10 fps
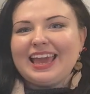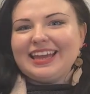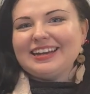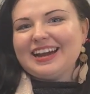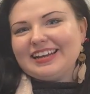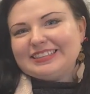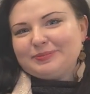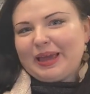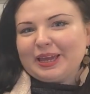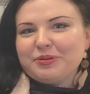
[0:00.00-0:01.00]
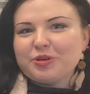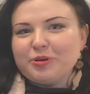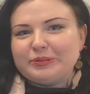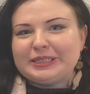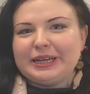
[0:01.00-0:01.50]
Hey guys, Megan with
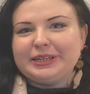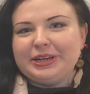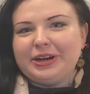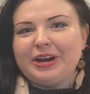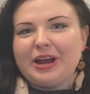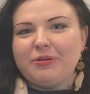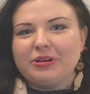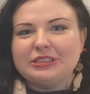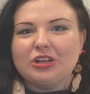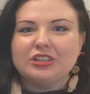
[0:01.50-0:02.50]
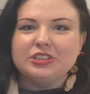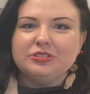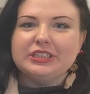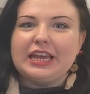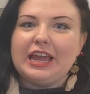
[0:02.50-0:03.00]
Homestead here. I want to talk to you
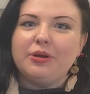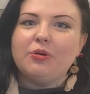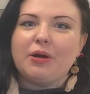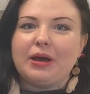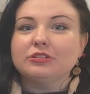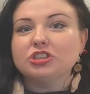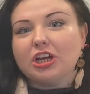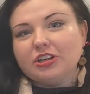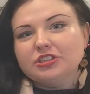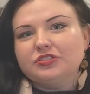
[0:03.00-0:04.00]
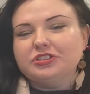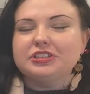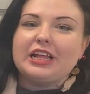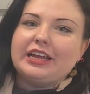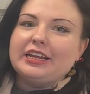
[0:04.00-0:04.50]
today about shutters for your
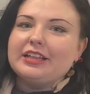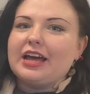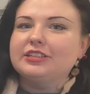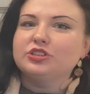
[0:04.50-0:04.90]
sliding glass